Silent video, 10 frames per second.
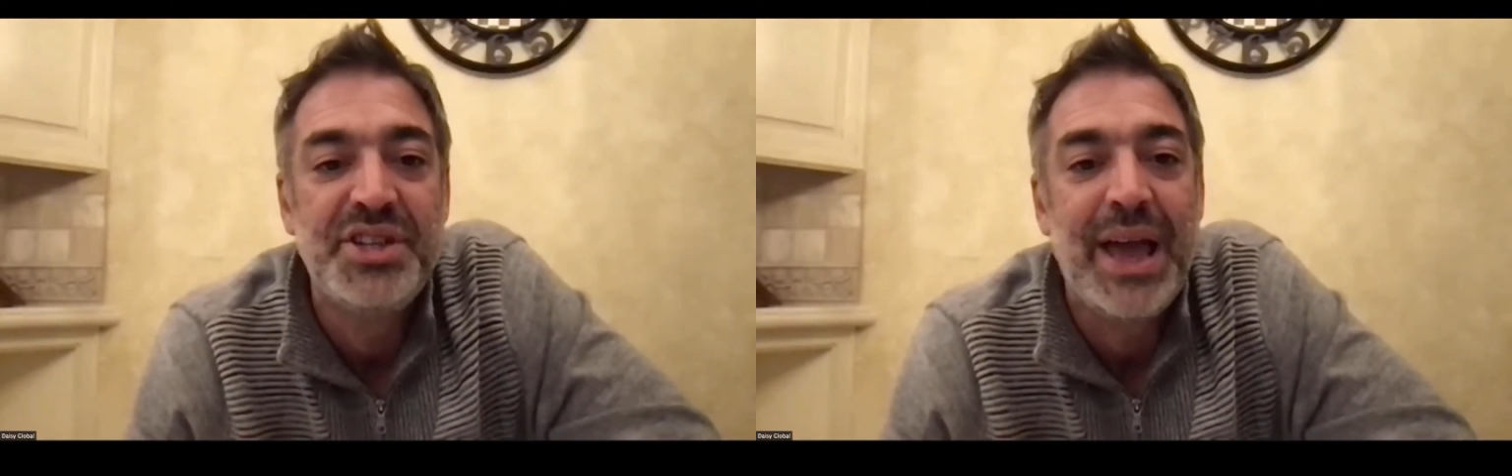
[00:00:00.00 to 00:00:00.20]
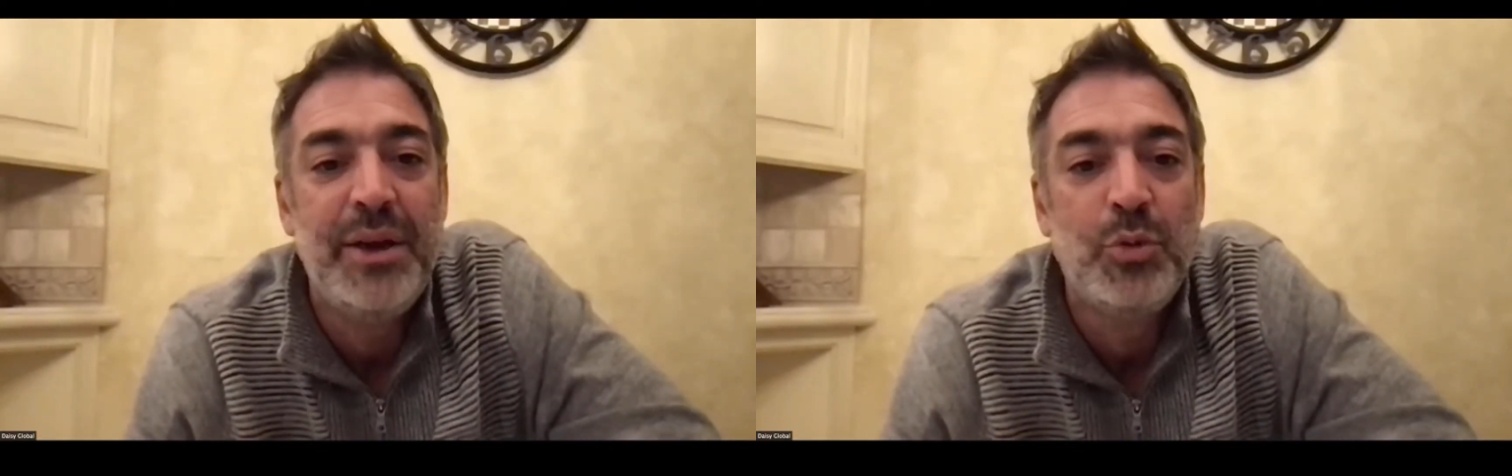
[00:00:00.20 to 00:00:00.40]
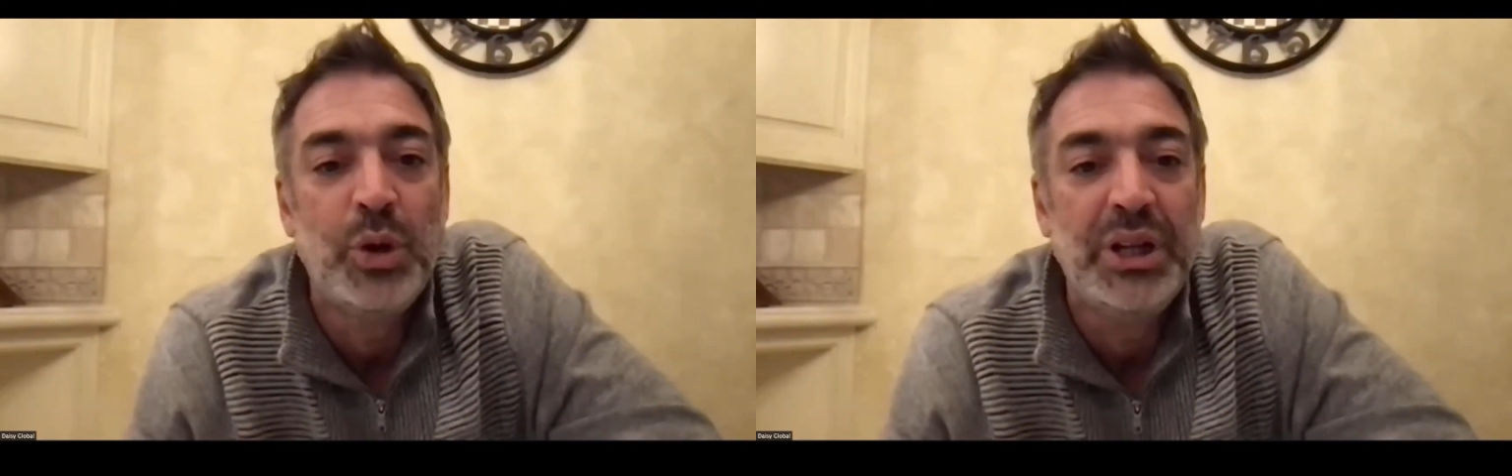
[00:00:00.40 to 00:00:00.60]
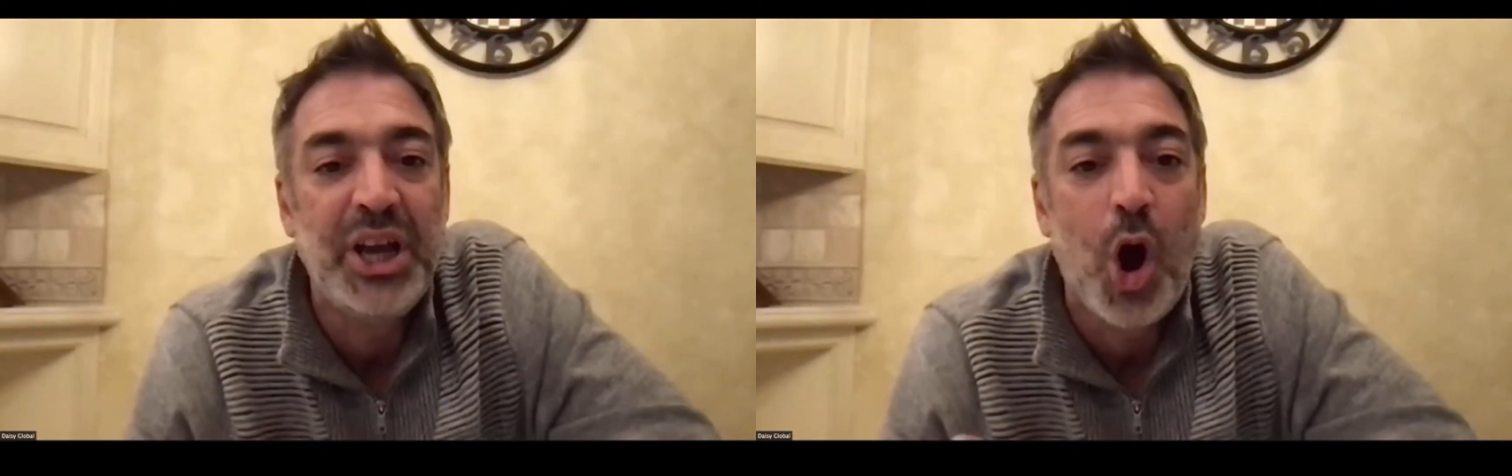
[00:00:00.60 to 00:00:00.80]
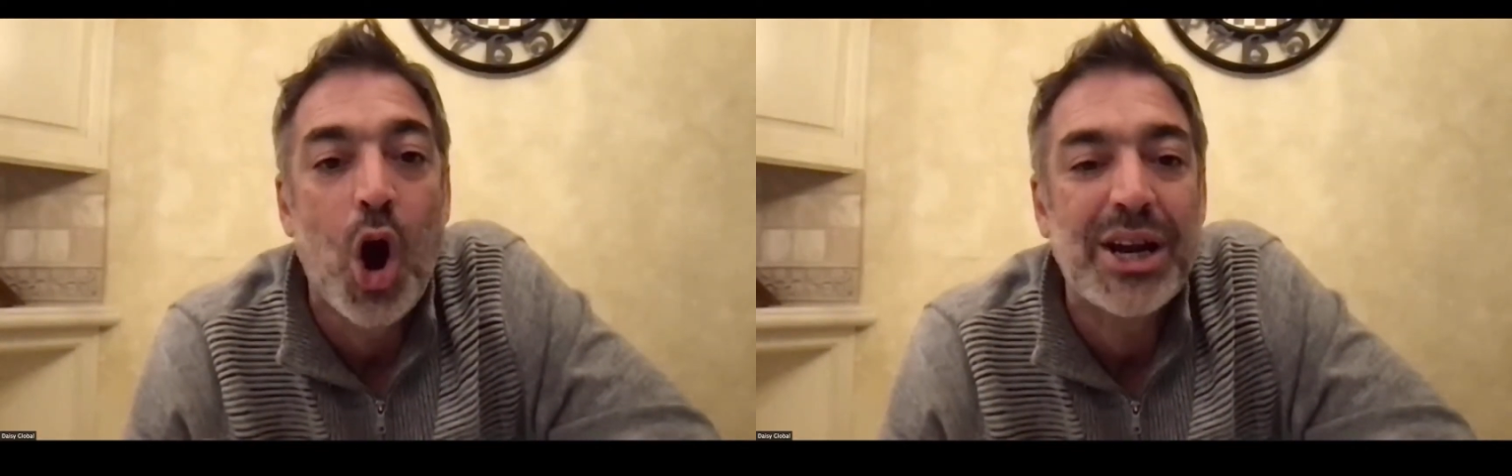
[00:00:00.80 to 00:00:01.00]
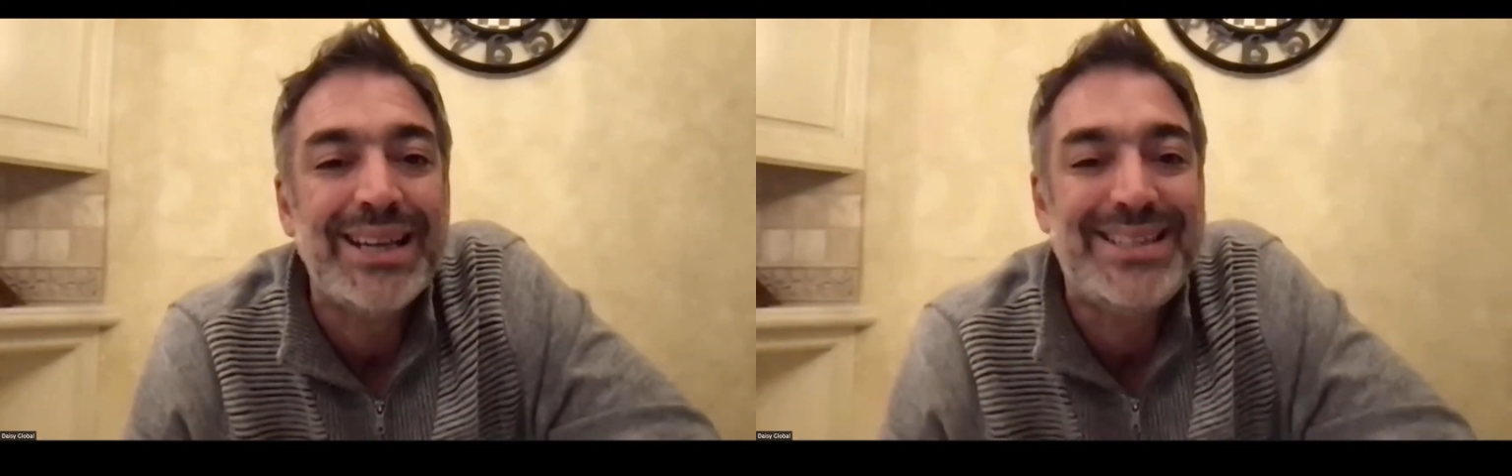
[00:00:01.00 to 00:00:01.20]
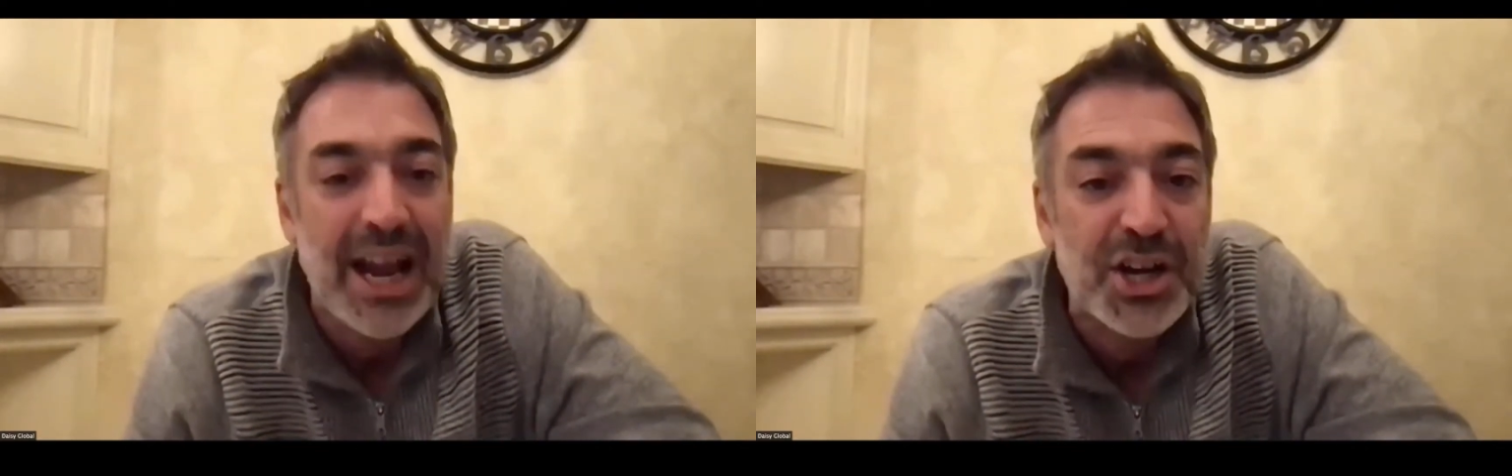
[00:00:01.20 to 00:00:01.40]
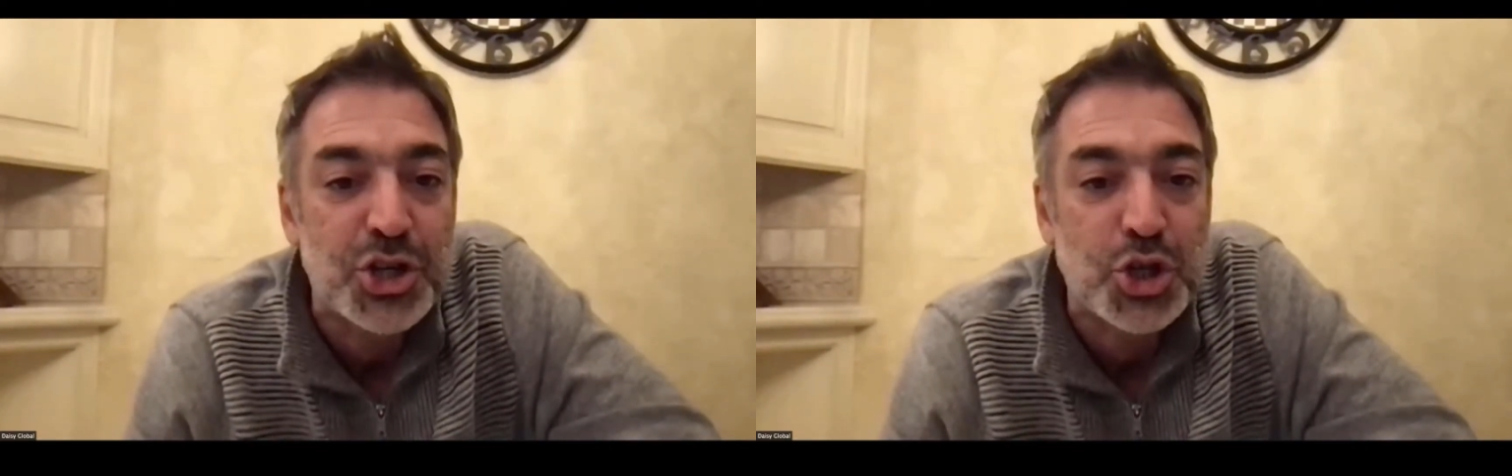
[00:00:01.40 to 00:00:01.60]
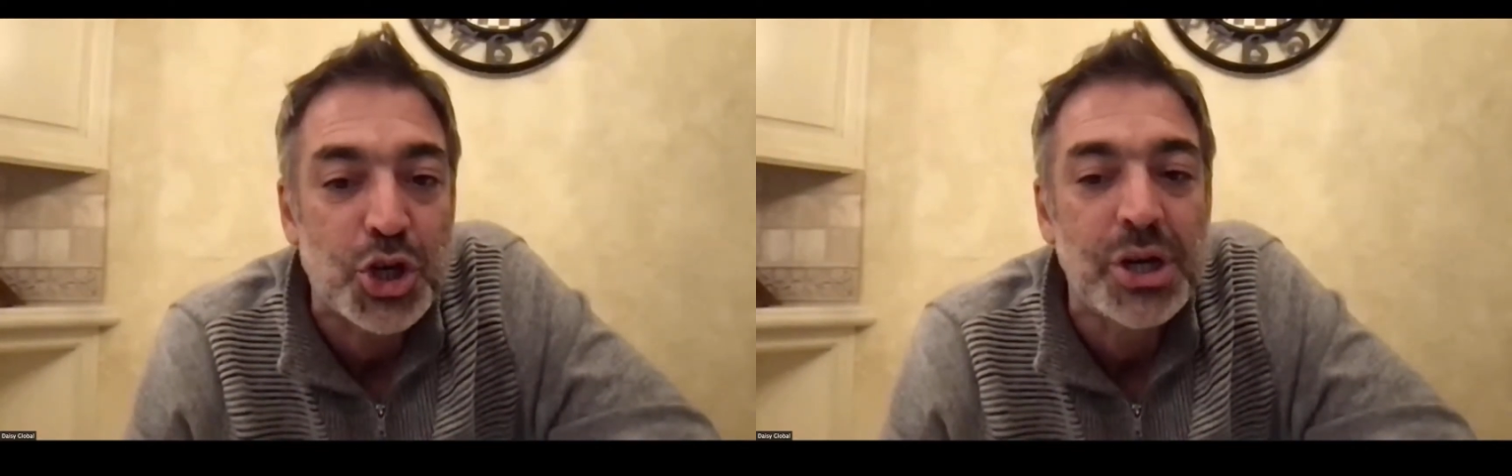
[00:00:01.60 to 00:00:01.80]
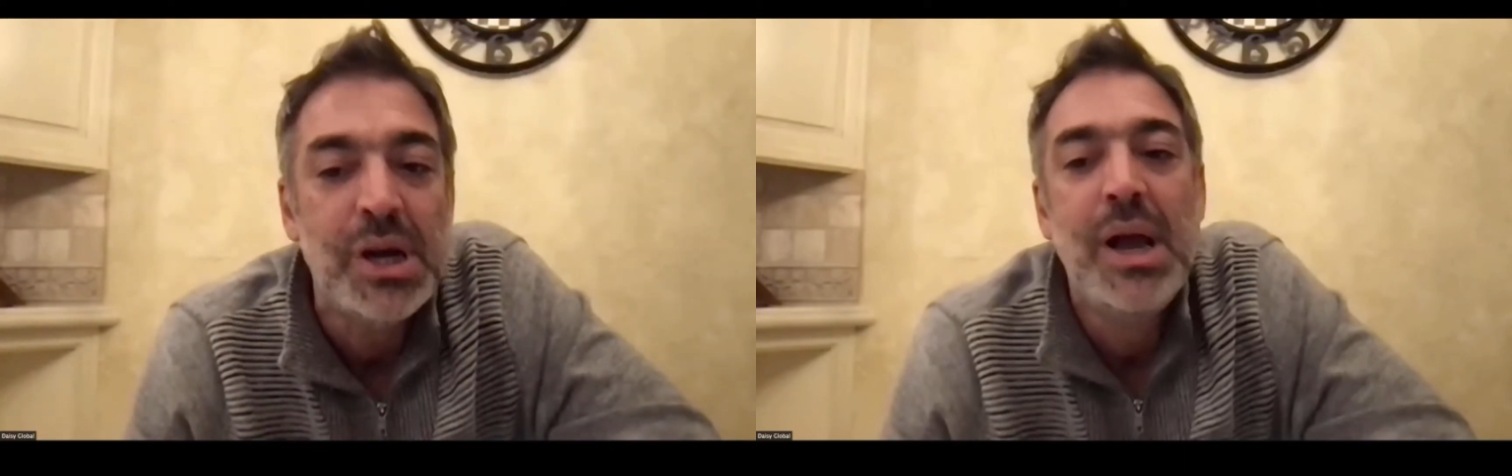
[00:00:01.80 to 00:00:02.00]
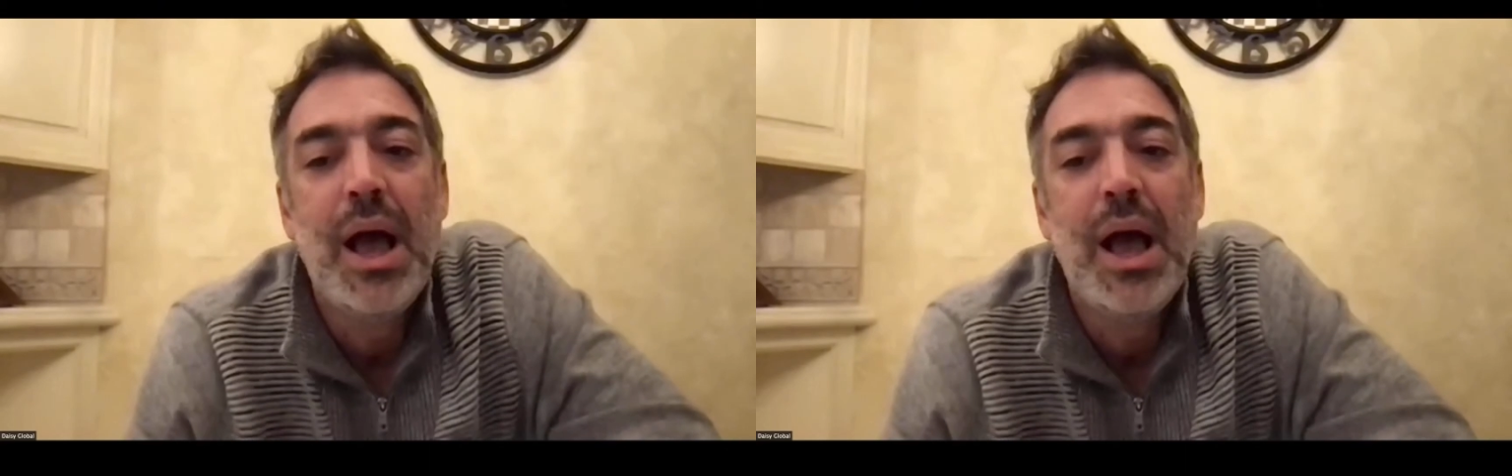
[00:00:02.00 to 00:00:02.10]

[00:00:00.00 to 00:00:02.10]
and really architecture